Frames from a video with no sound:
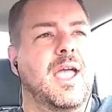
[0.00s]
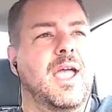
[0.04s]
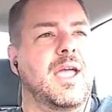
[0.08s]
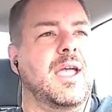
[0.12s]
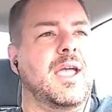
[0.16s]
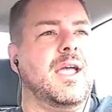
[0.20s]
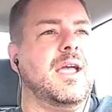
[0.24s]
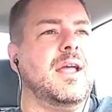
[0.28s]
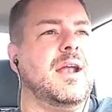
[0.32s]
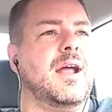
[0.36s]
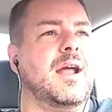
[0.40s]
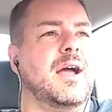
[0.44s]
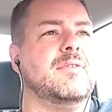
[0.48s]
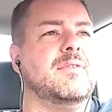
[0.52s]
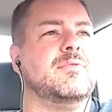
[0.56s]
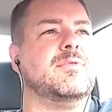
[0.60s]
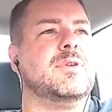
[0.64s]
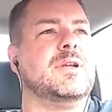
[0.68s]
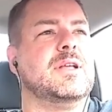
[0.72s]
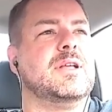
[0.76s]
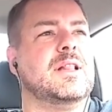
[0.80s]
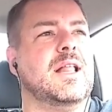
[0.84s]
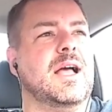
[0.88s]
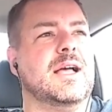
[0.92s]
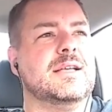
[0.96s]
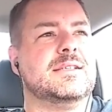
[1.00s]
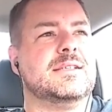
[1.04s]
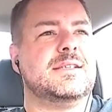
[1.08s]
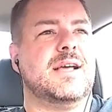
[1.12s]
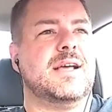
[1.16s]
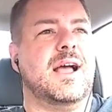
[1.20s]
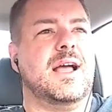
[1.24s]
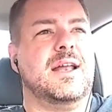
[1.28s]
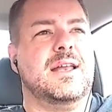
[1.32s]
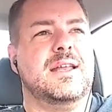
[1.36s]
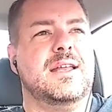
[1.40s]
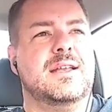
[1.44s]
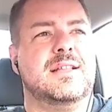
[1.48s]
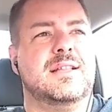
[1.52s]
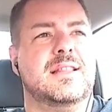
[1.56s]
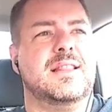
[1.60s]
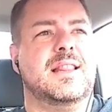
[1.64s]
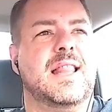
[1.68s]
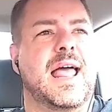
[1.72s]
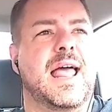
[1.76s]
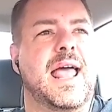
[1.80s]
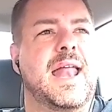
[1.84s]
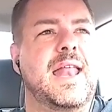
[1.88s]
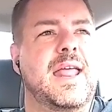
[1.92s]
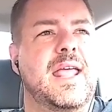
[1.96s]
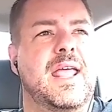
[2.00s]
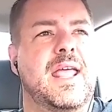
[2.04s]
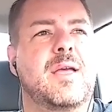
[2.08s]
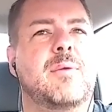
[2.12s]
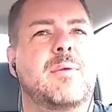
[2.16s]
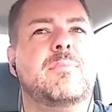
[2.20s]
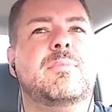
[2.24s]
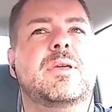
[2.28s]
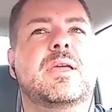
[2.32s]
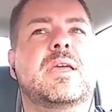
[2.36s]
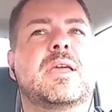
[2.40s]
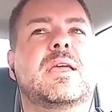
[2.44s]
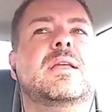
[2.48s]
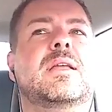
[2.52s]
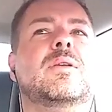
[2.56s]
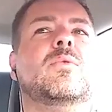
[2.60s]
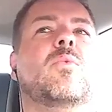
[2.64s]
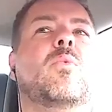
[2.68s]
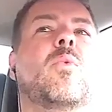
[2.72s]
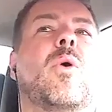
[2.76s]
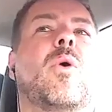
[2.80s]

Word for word: and I've realized I need to let him eat